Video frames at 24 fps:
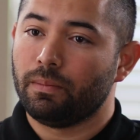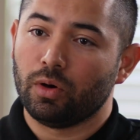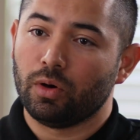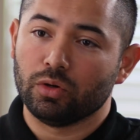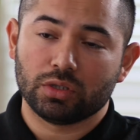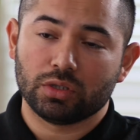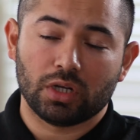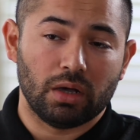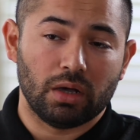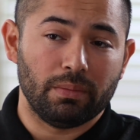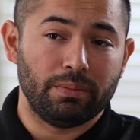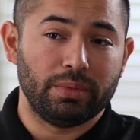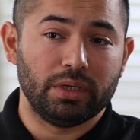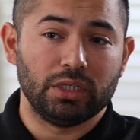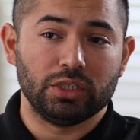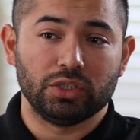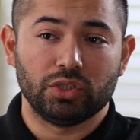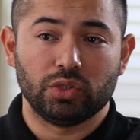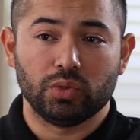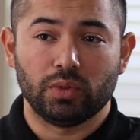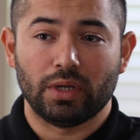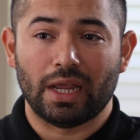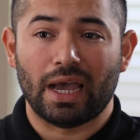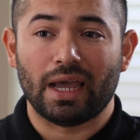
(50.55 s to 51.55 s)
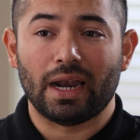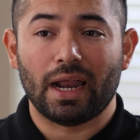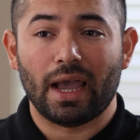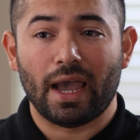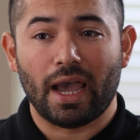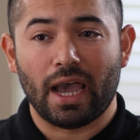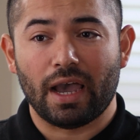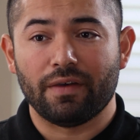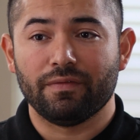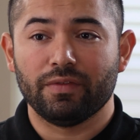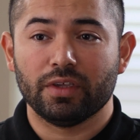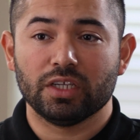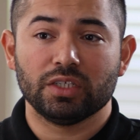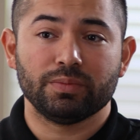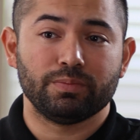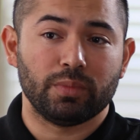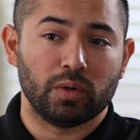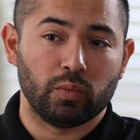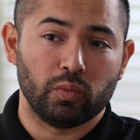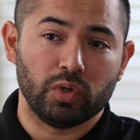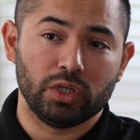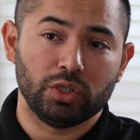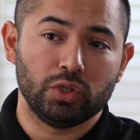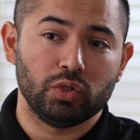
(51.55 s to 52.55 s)
Most companies do not have this,
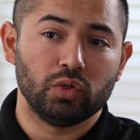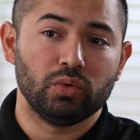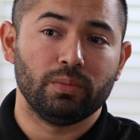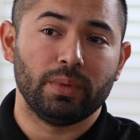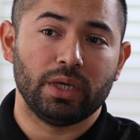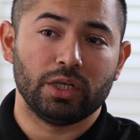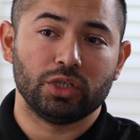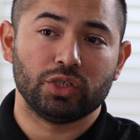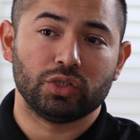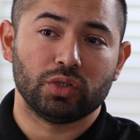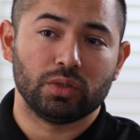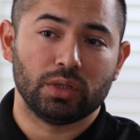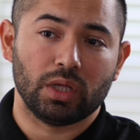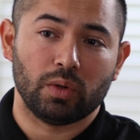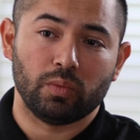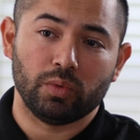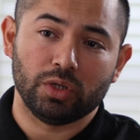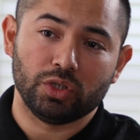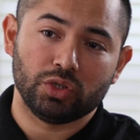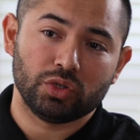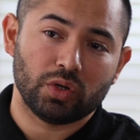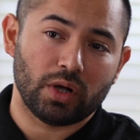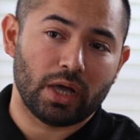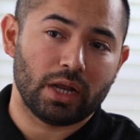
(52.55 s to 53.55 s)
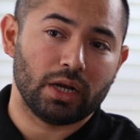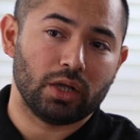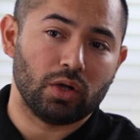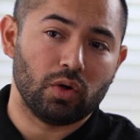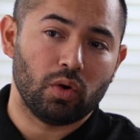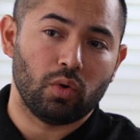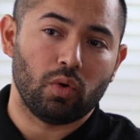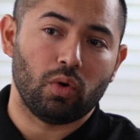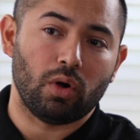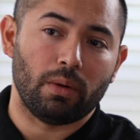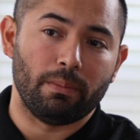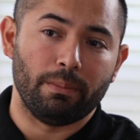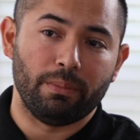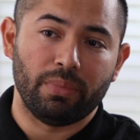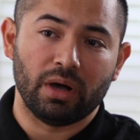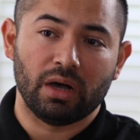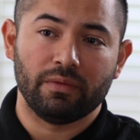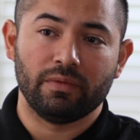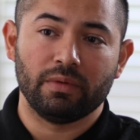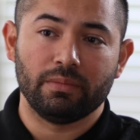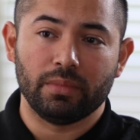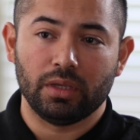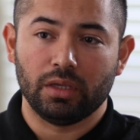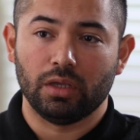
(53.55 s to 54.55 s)
but we do make sure that we try to go
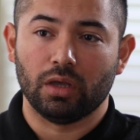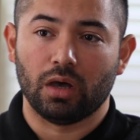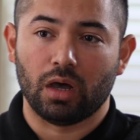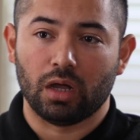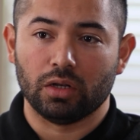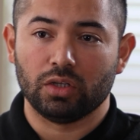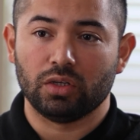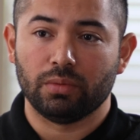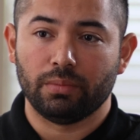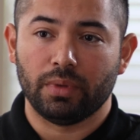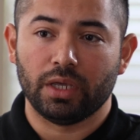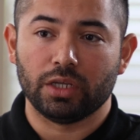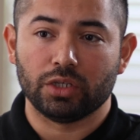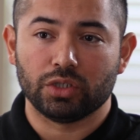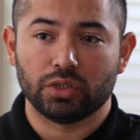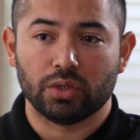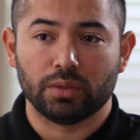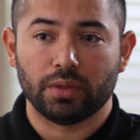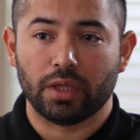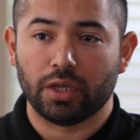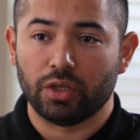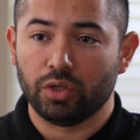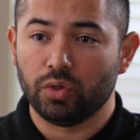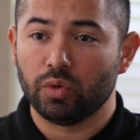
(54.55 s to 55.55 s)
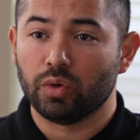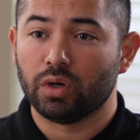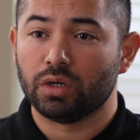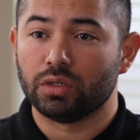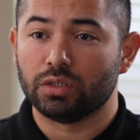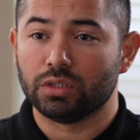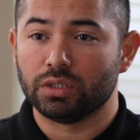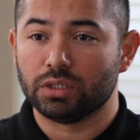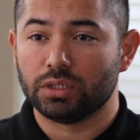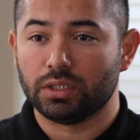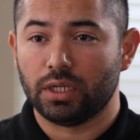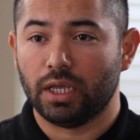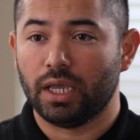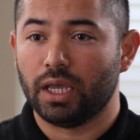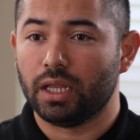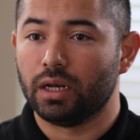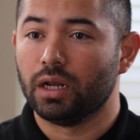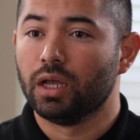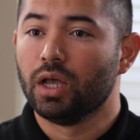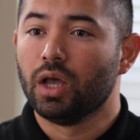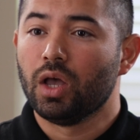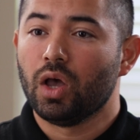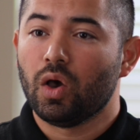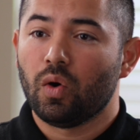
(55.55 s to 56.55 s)
above and beyond to make sure that you understand
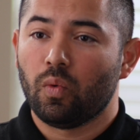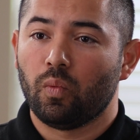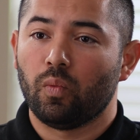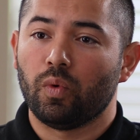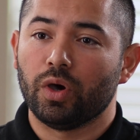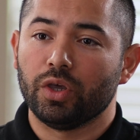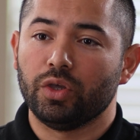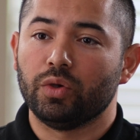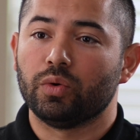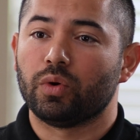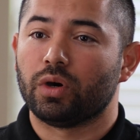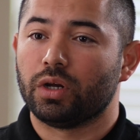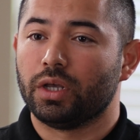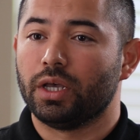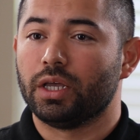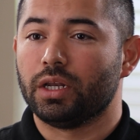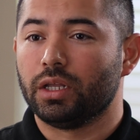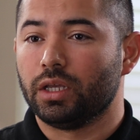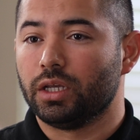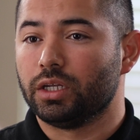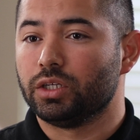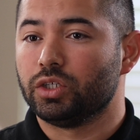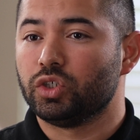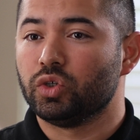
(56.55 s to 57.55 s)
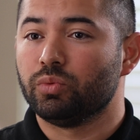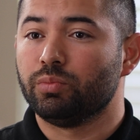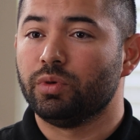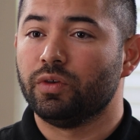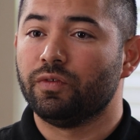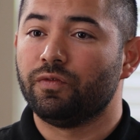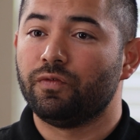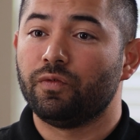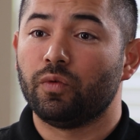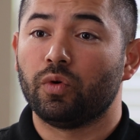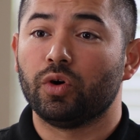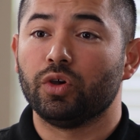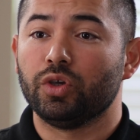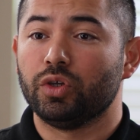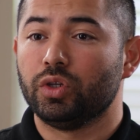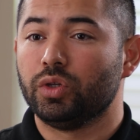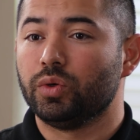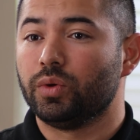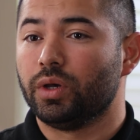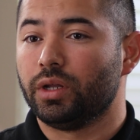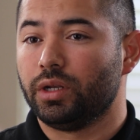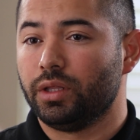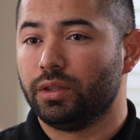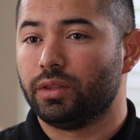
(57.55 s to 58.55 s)
what you are getting into before you
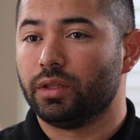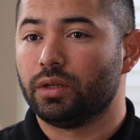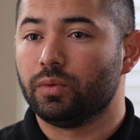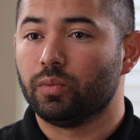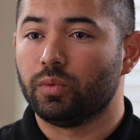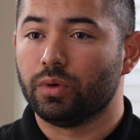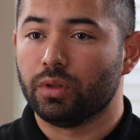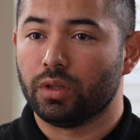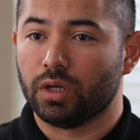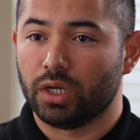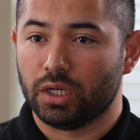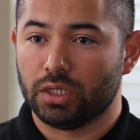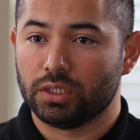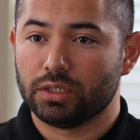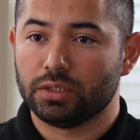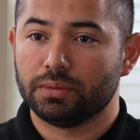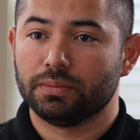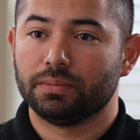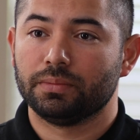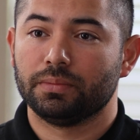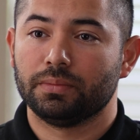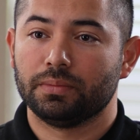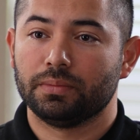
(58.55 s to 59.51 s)
do anything with us.